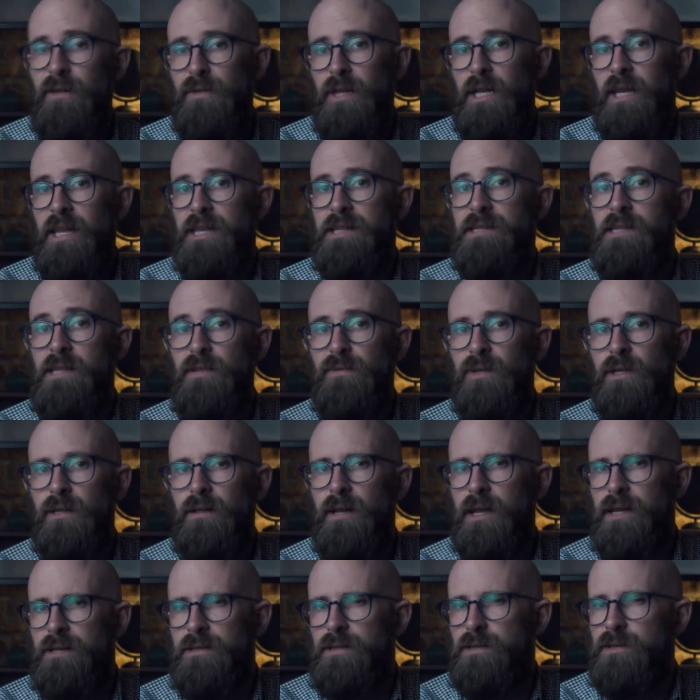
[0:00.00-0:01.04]
Nevertheless, even
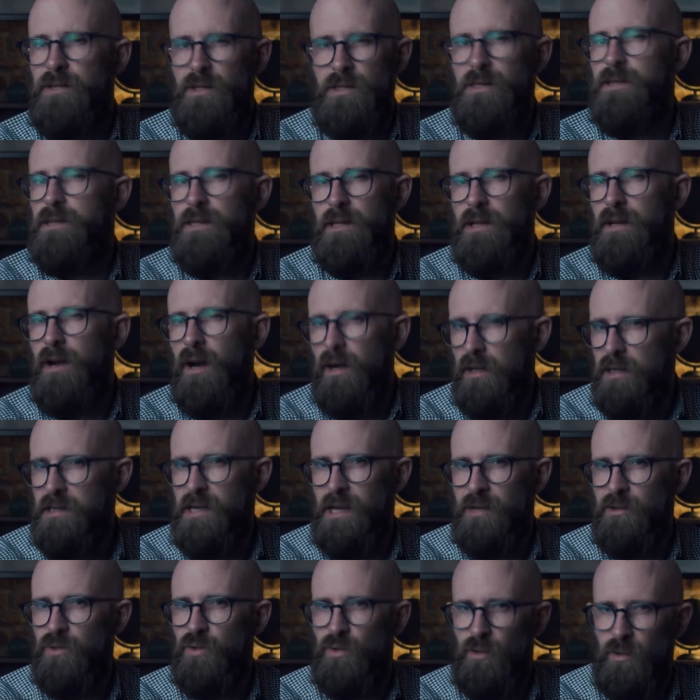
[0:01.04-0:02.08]
as just an
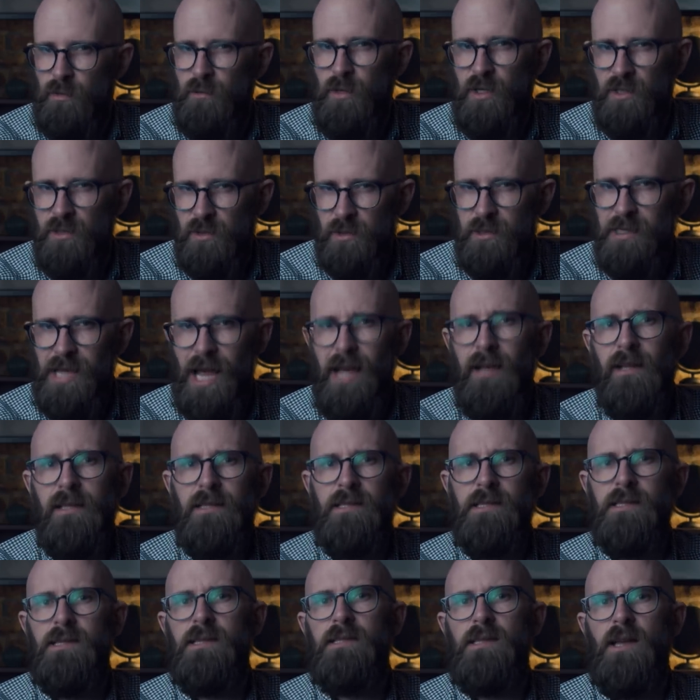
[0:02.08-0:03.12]
architectural model,
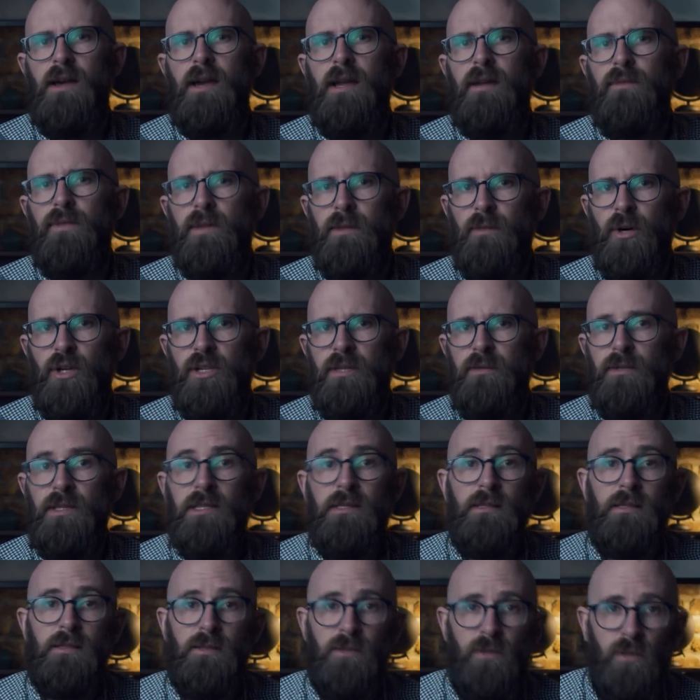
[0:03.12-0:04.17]
Tatlin's design for the
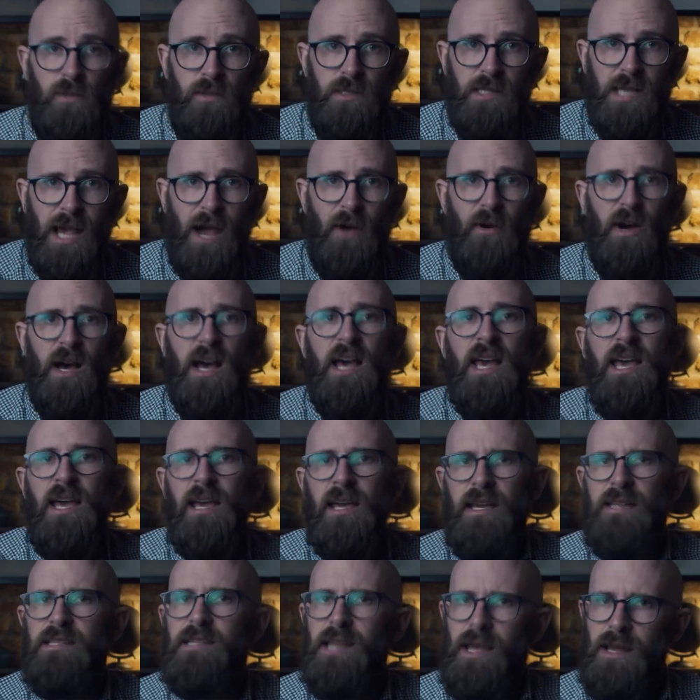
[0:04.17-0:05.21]
monument, or tower,
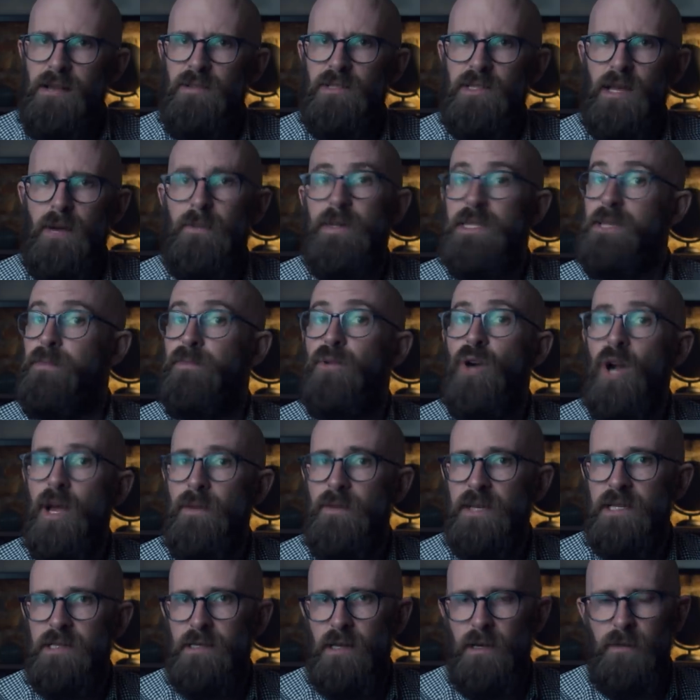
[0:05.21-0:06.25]
is held up as a
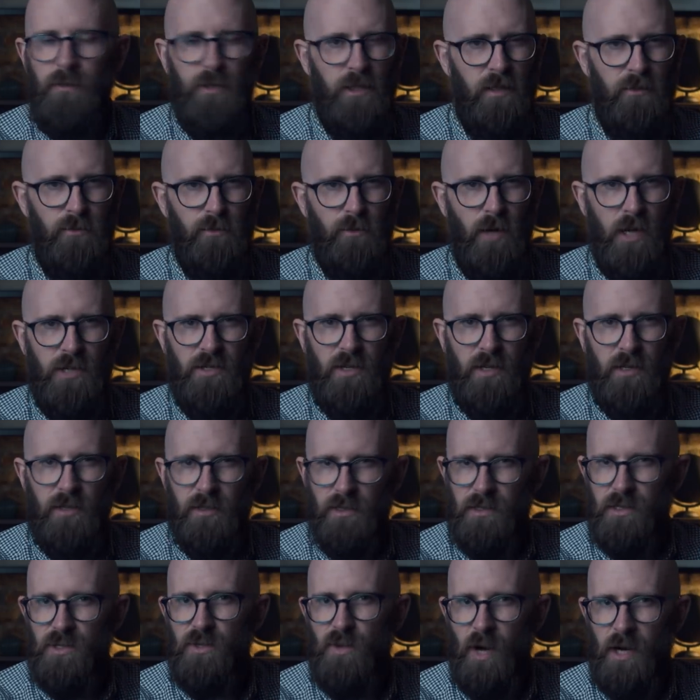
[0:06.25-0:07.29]
prime example of Russian
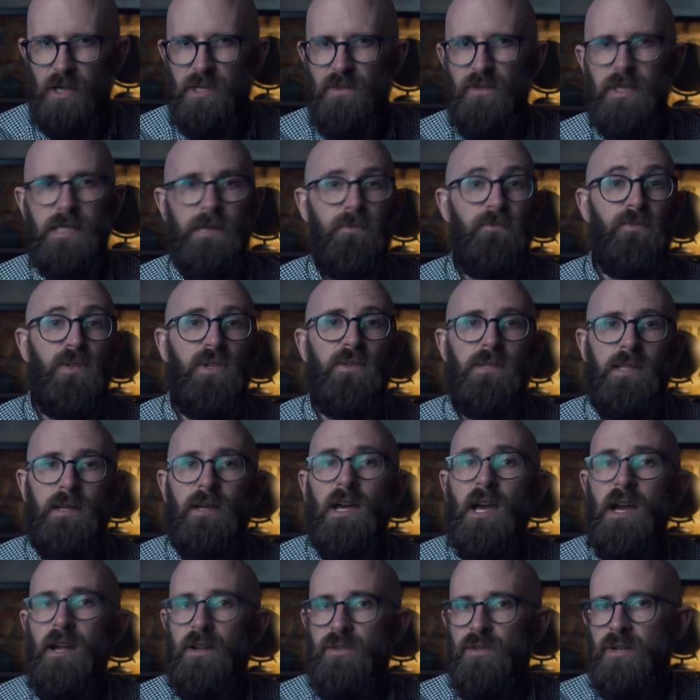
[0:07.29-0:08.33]
constructivism
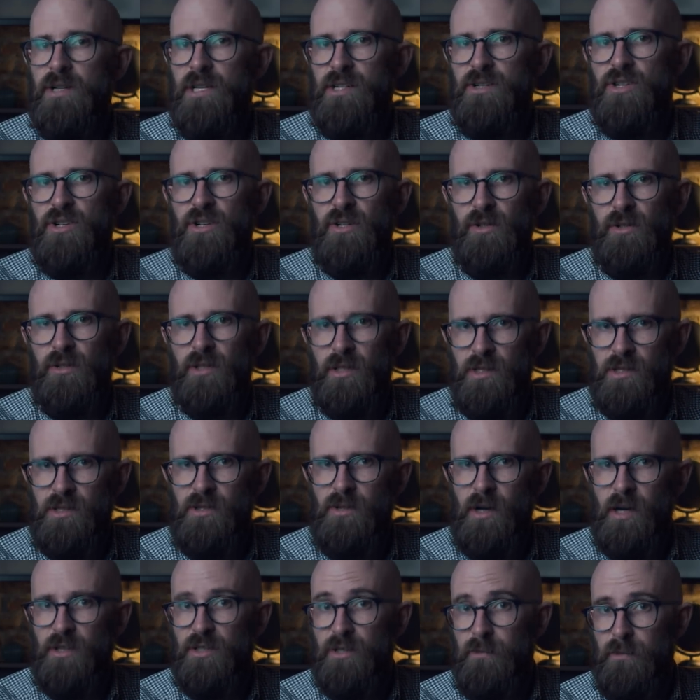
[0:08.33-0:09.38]
using traditional
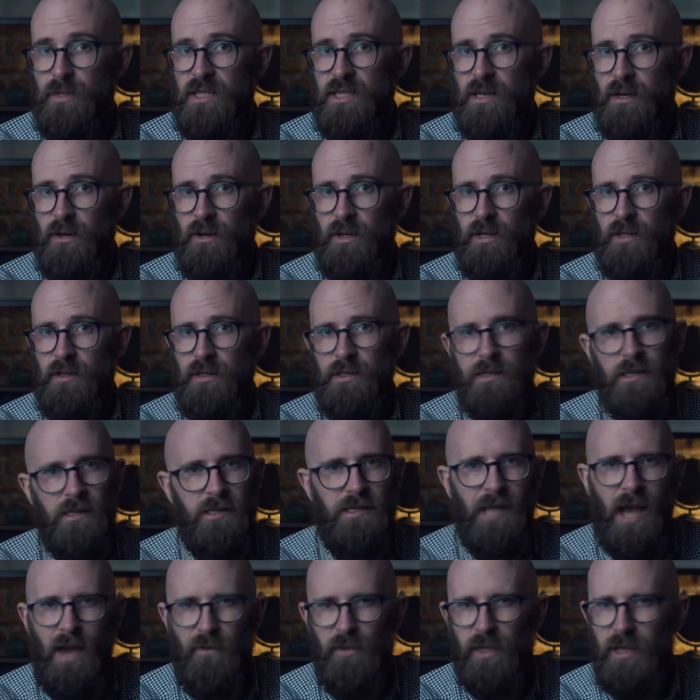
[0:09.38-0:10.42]
construction materials
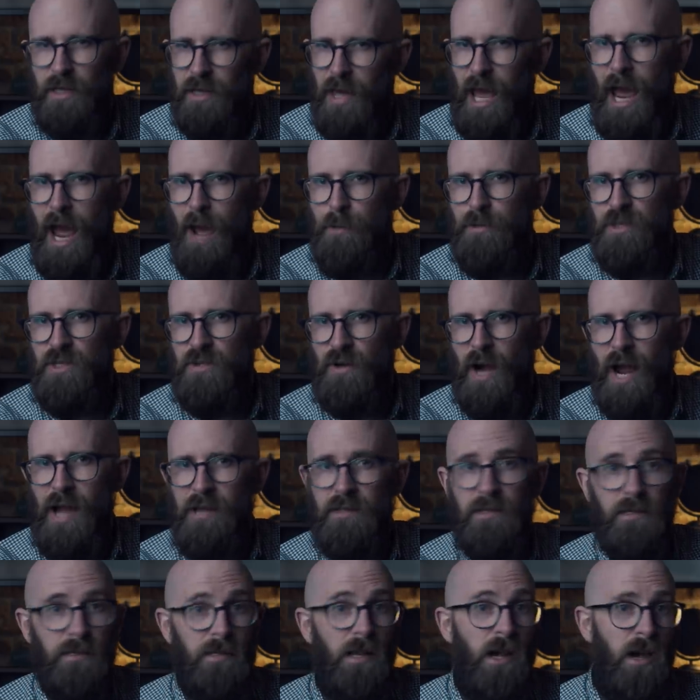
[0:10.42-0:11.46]
and having an
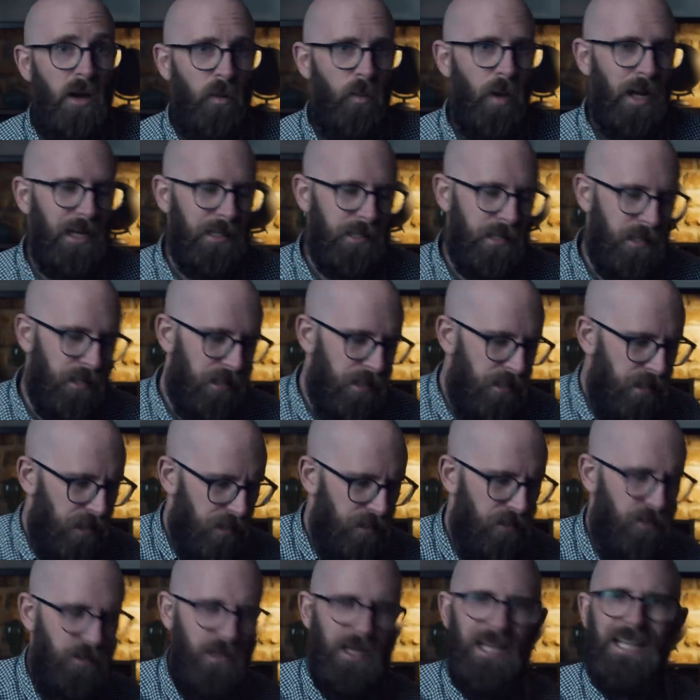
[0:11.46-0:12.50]
abstract as well as an
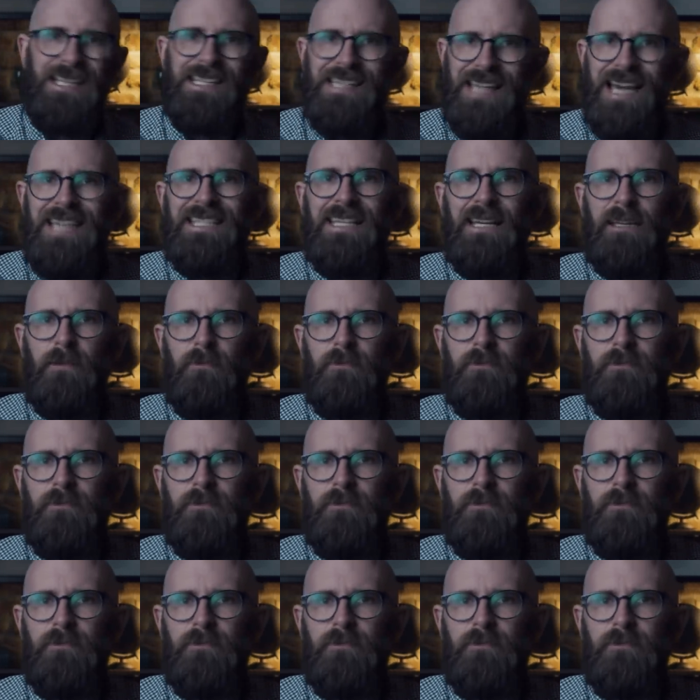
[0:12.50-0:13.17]
industrial aesthetic.